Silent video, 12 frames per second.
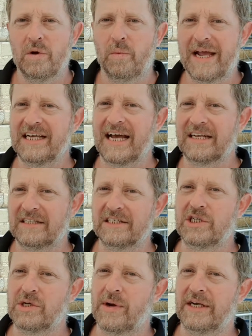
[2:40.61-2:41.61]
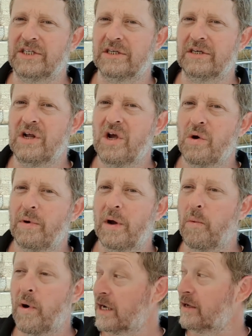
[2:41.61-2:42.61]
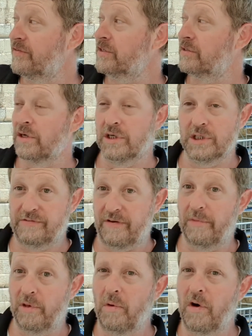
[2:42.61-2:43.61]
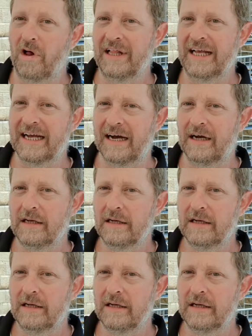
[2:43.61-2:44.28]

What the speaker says: we had a situation where one of the stones from the wall here